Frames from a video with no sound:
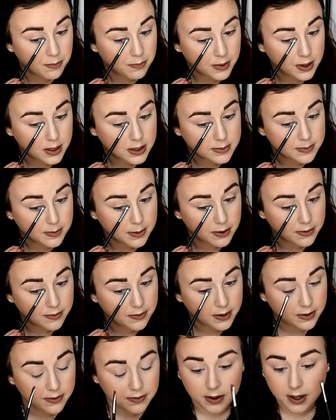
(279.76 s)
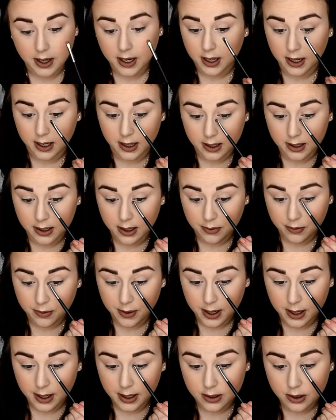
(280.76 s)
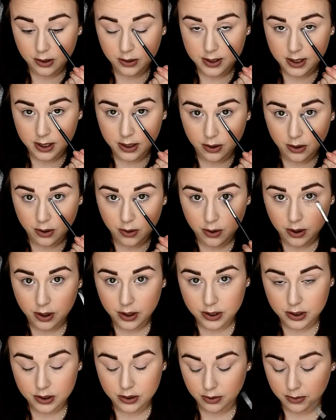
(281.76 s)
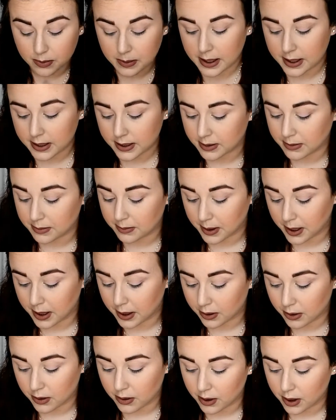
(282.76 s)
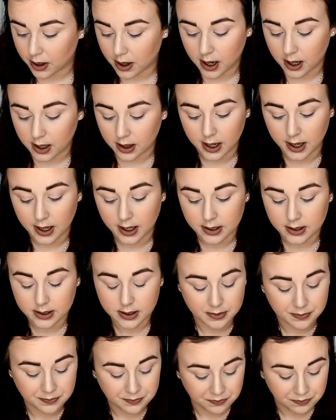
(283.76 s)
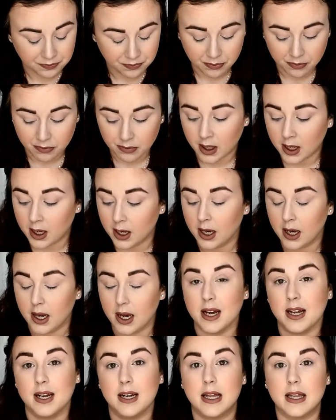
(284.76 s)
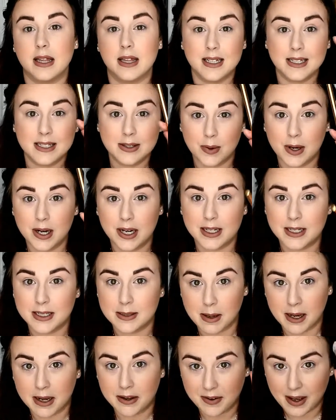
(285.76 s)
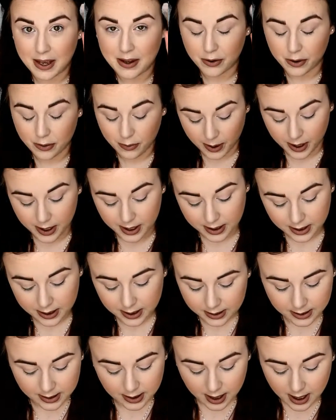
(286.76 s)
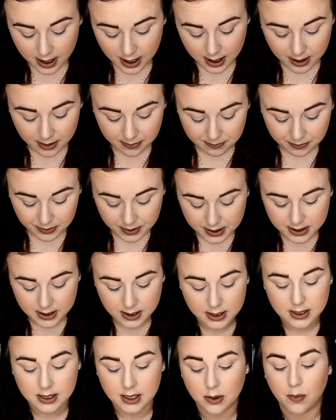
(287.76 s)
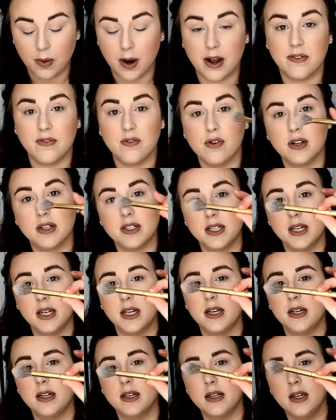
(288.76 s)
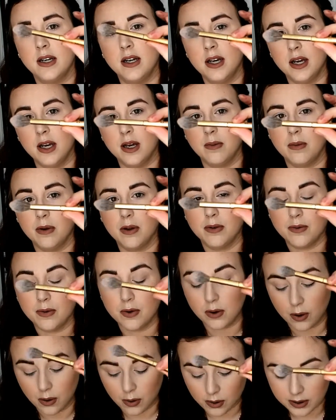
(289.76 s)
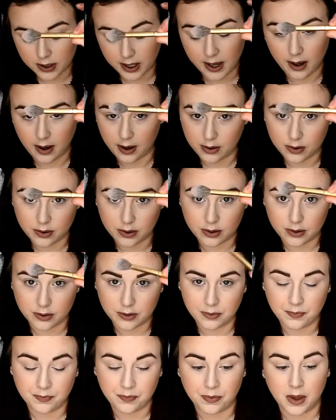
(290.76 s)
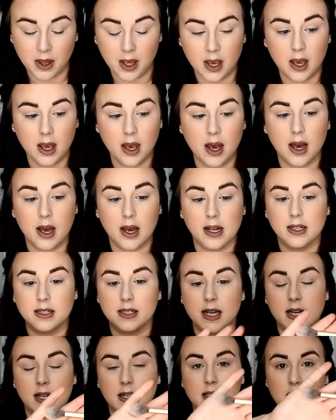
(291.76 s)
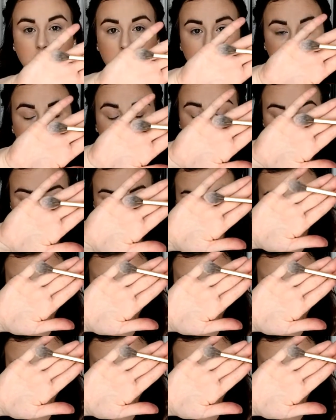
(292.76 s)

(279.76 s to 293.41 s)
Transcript: it's perfect for getting right in those inner corners to apply some inner corner highlight. And this one is my favorite one. This is the Y14, beautiful gold handle. It's a tapered